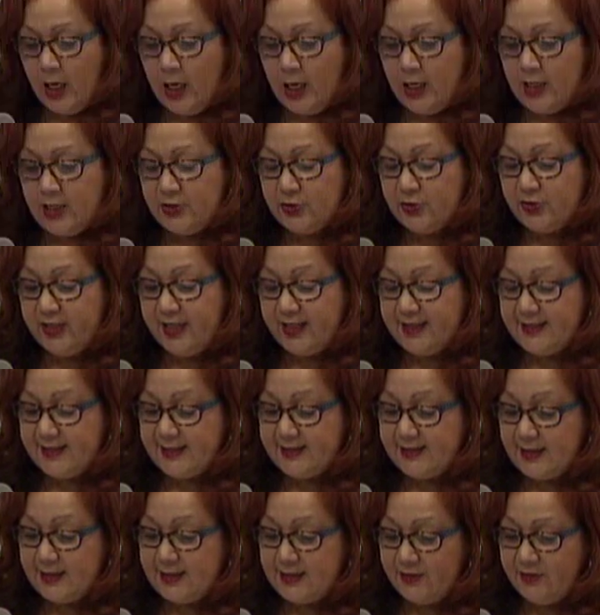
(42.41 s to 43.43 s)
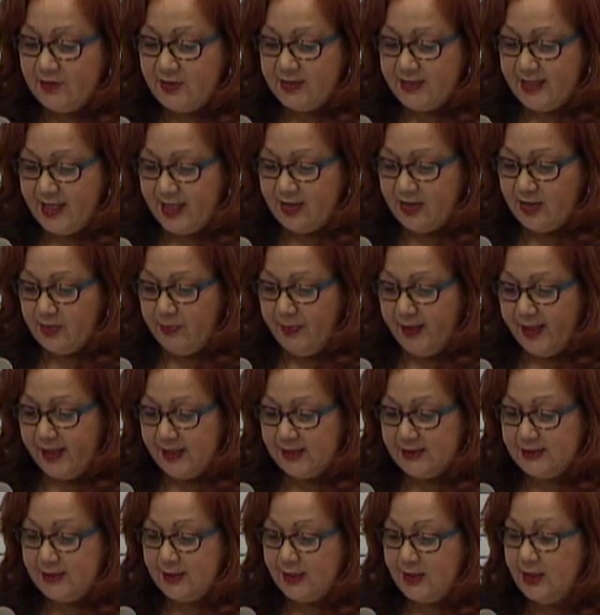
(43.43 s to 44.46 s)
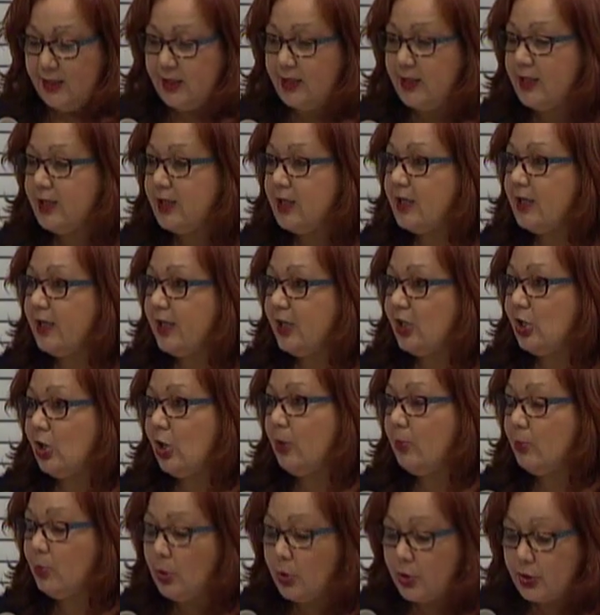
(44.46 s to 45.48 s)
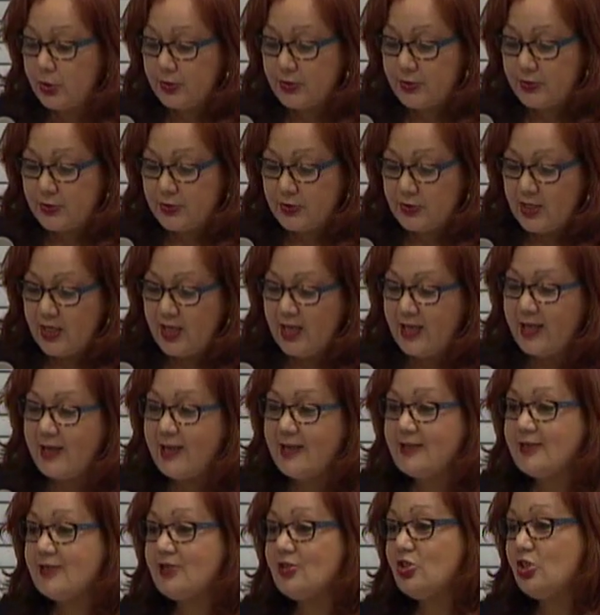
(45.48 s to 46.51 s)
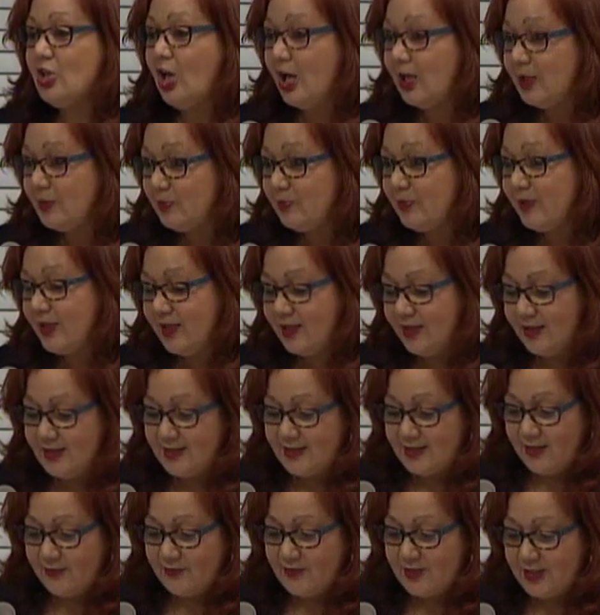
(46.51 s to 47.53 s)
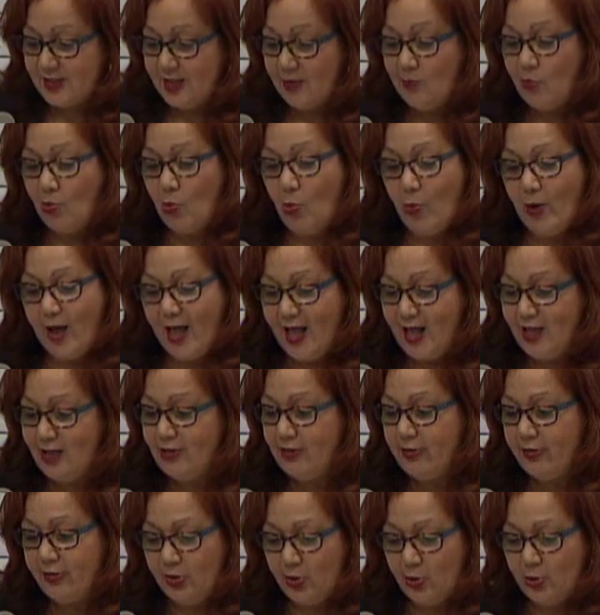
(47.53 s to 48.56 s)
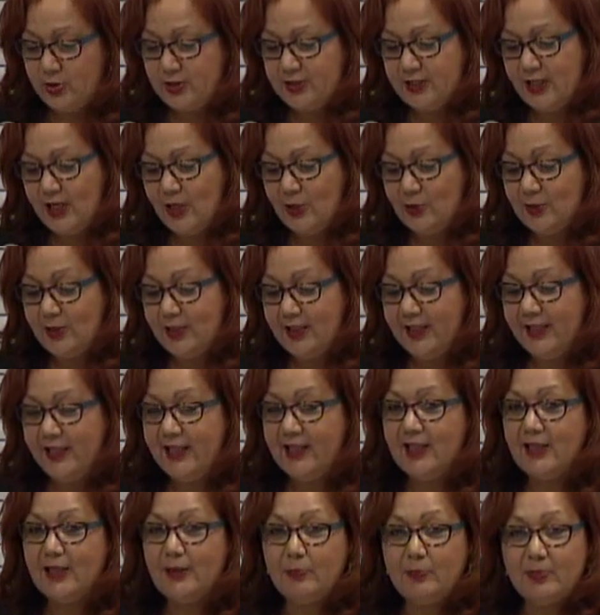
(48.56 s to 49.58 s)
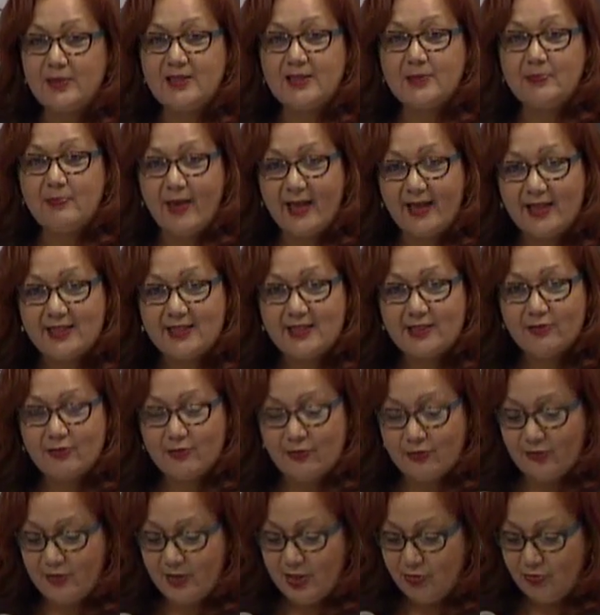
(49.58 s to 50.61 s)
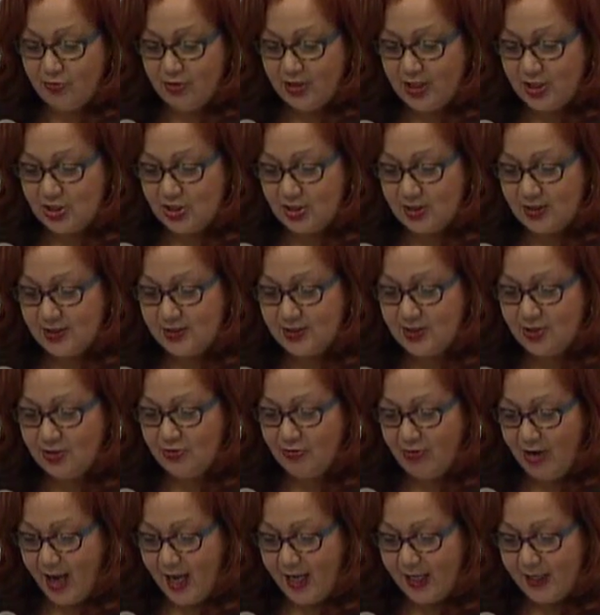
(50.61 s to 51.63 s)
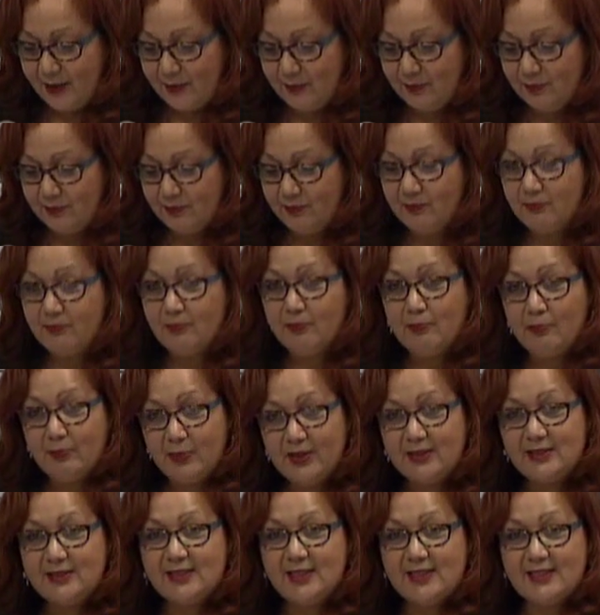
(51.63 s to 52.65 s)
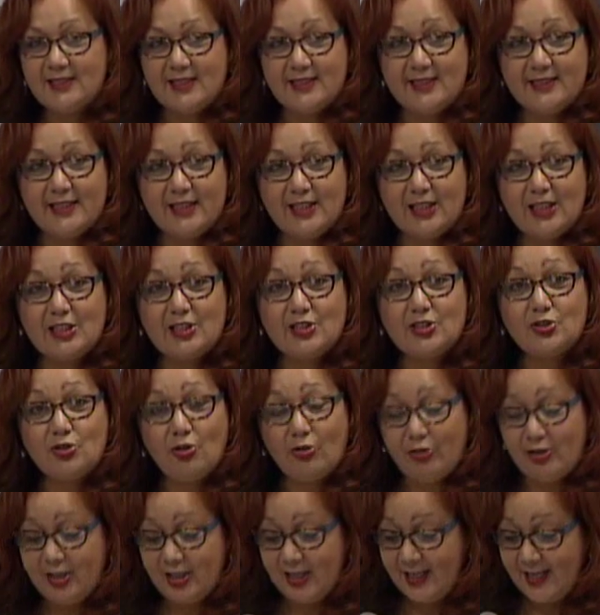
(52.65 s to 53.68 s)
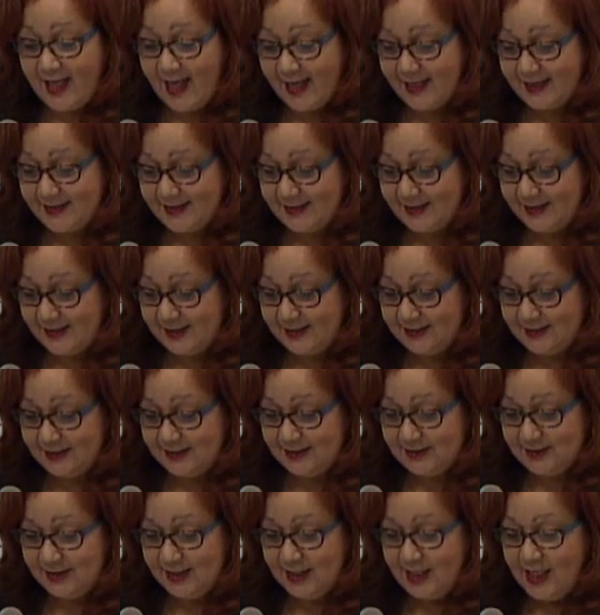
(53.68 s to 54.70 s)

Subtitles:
So the existence of a death penalty in our books is not because of some well-thought-out legal perspective in relation to crime, but, as I said, a historical accident